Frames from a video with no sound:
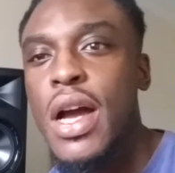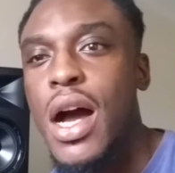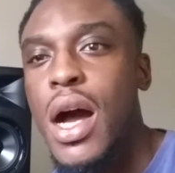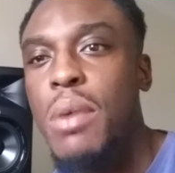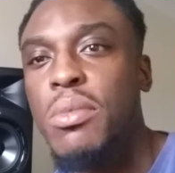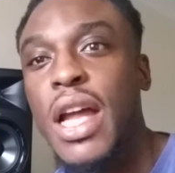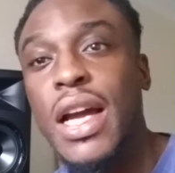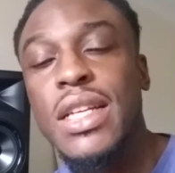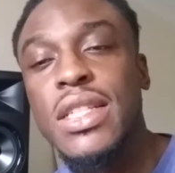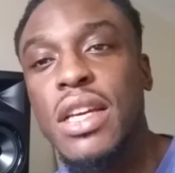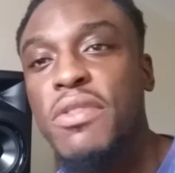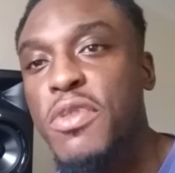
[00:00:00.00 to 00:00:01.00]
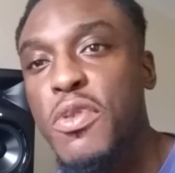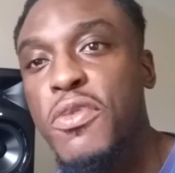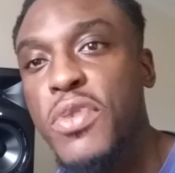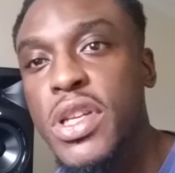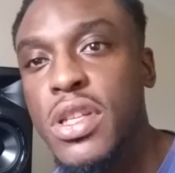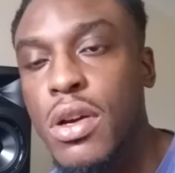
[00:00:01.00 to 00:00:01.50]
Like I said, feel
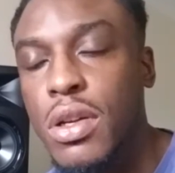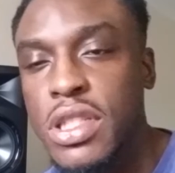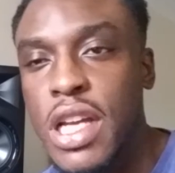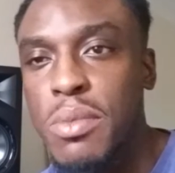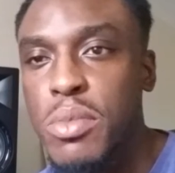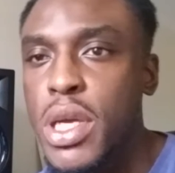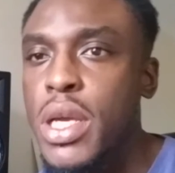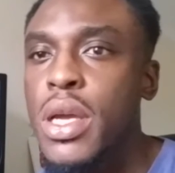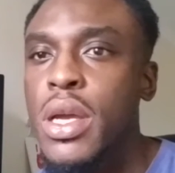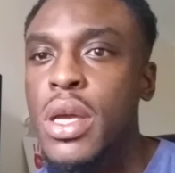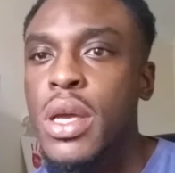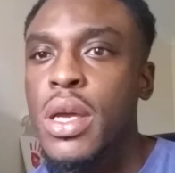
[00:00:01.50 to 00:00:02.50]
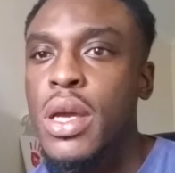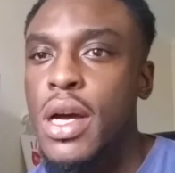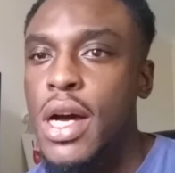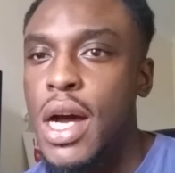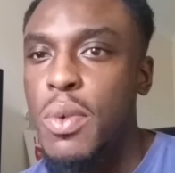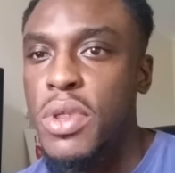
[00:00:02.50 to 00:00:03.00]
free to contact me
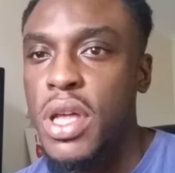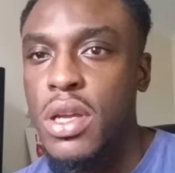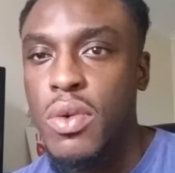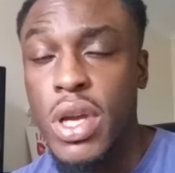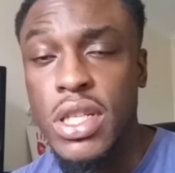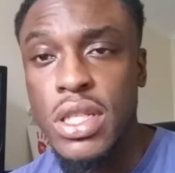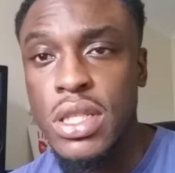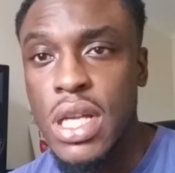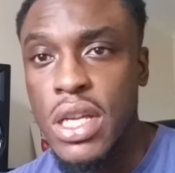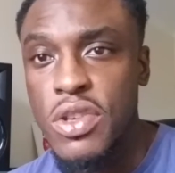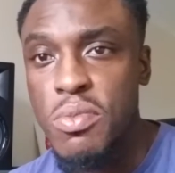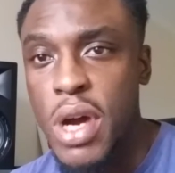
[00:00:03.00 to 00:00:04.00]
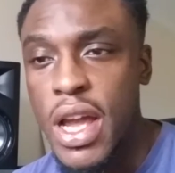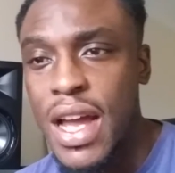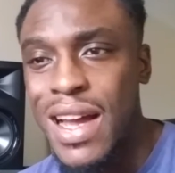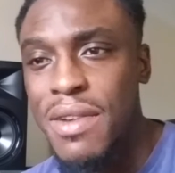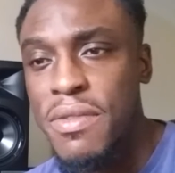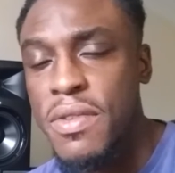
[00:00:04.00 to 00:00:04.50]
with any questions that you might
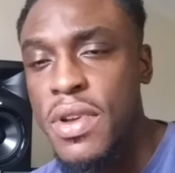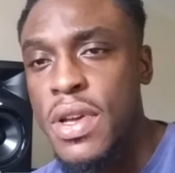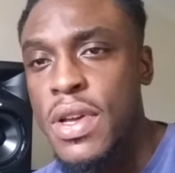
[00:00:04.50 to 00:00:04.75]
have.